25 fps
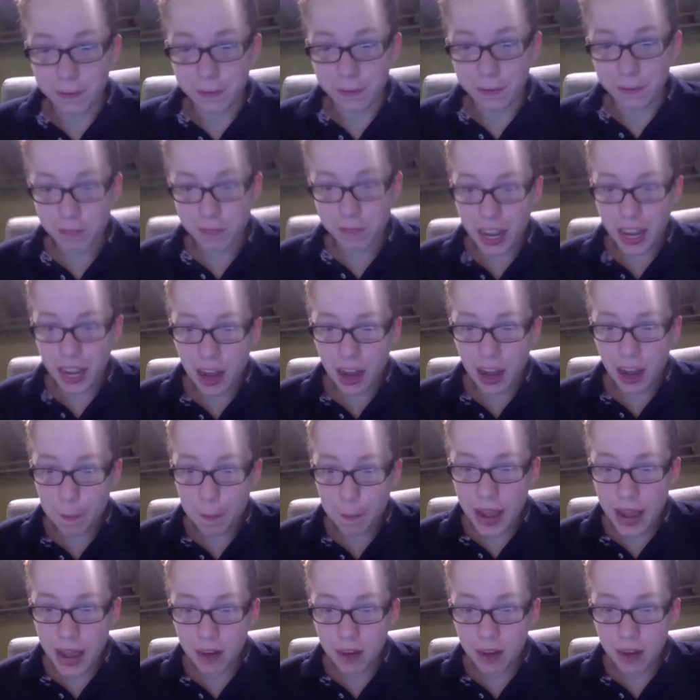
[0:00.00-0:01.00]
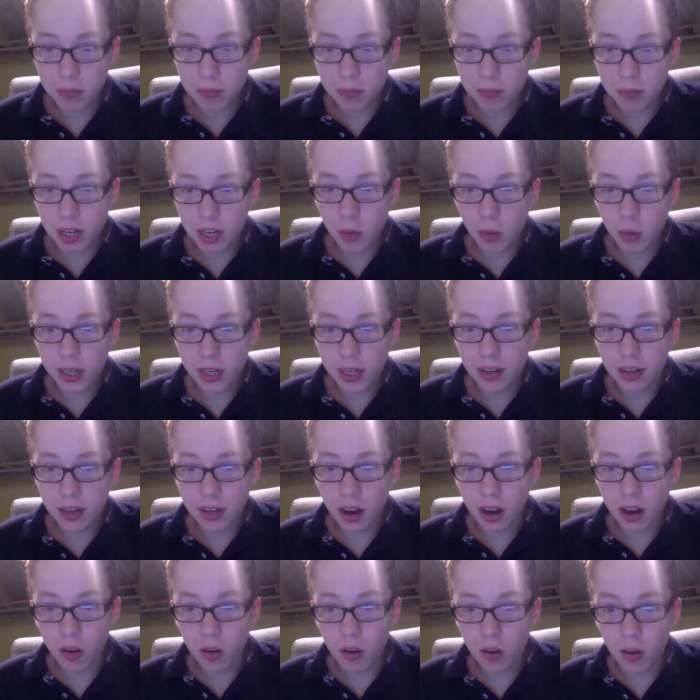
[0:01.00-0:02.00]
I got back from there a week
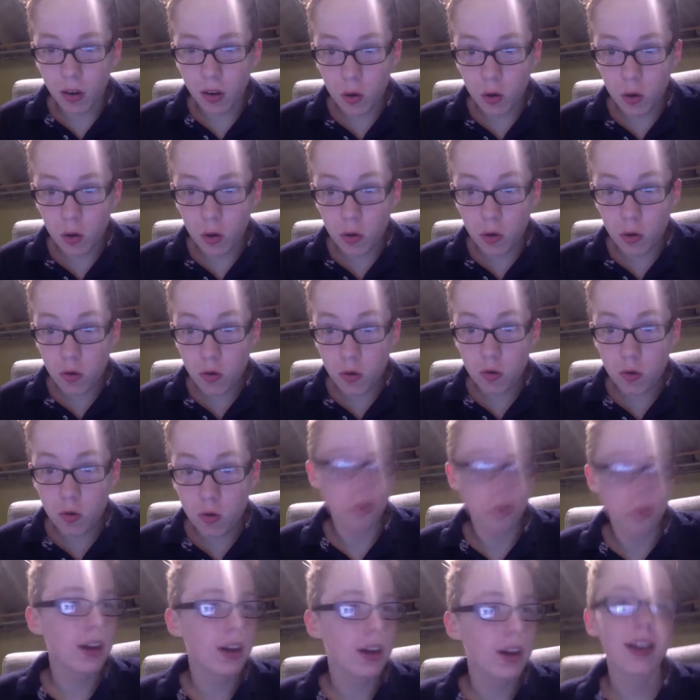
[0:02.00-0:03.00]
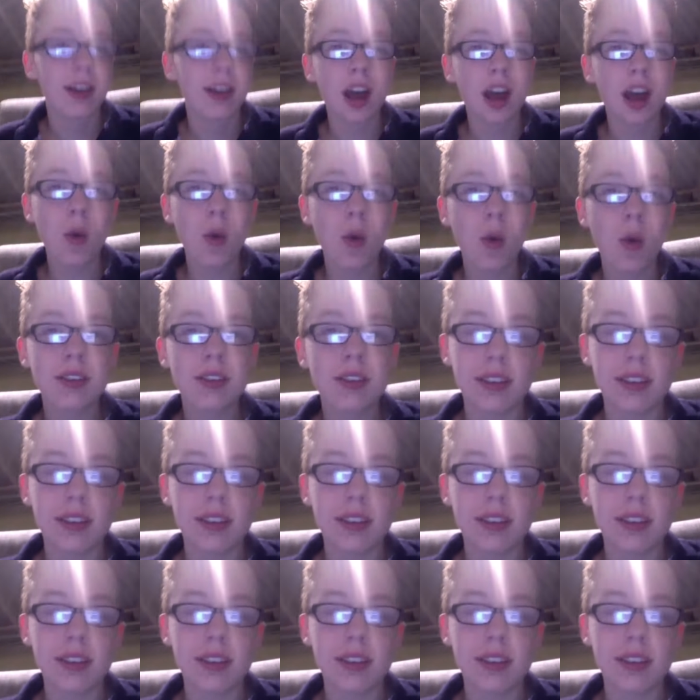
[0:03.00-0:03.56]
ago. Ooh, how was it?